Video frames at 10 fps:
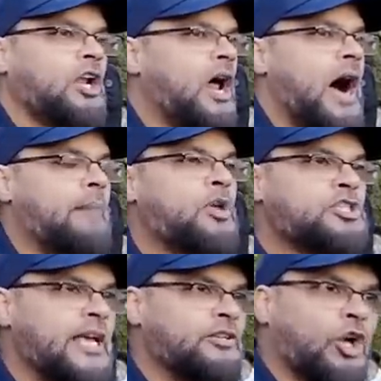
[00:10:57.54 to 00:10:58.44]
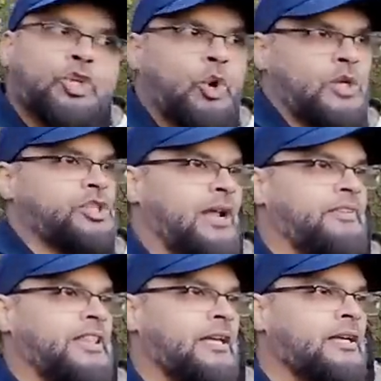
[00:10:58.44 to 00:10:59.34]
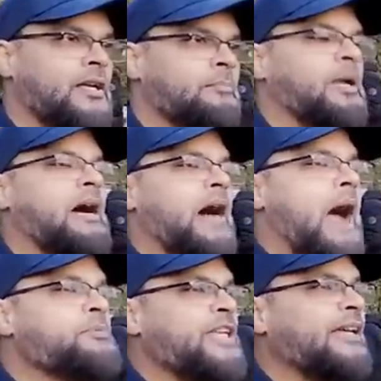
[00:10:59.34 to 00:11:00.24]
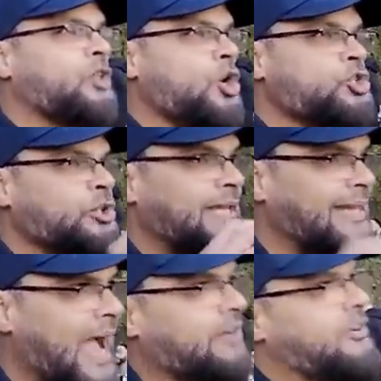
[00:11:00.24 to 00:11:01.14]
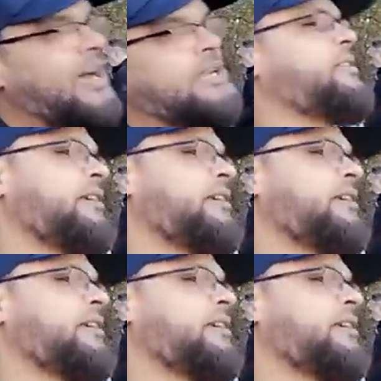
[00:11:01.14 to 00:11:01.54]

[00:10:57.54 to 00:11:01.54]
no, I'm not saying not to question everything. Uh. But I'm saying those who deny reality.